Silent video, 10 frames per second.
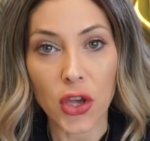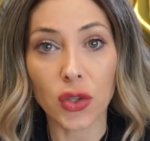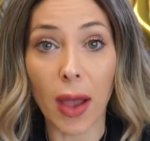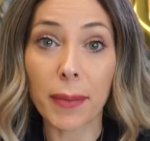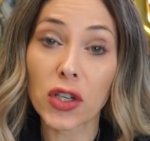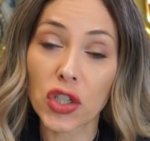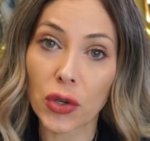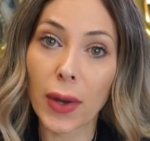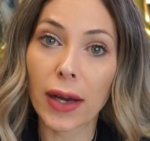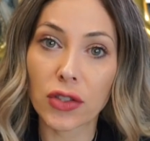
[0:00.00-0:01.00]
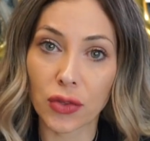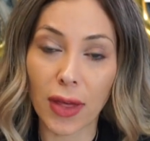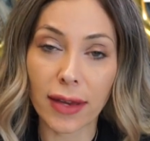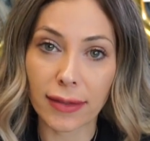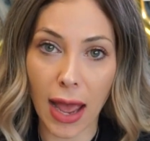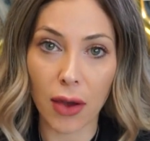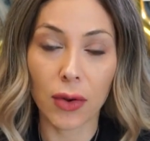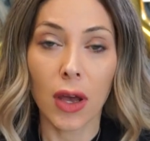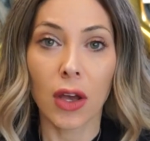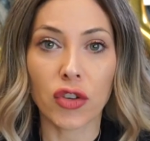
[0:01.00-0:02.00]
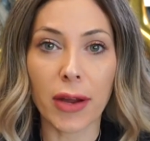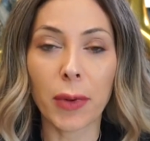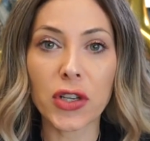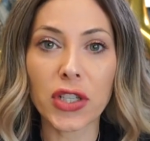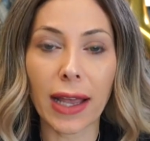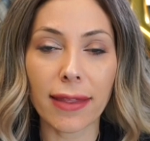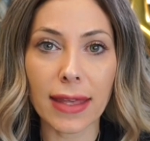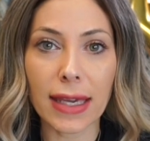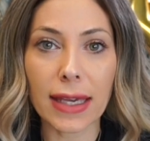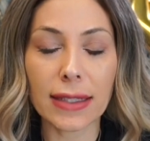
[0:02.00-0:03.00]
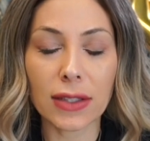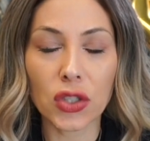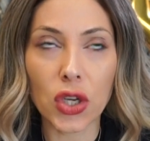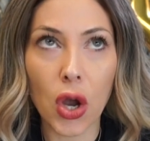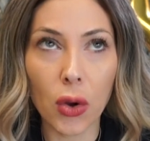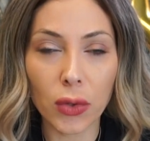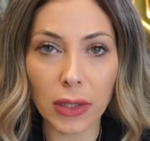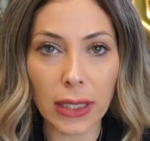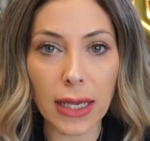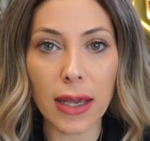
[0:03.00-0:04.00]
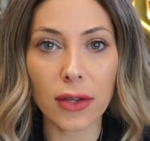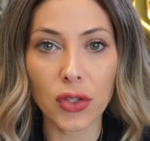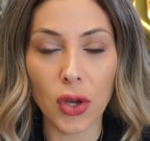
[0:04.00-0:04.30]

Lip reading: So I'm gonna show you how to do that now. Dry brushing I think is totally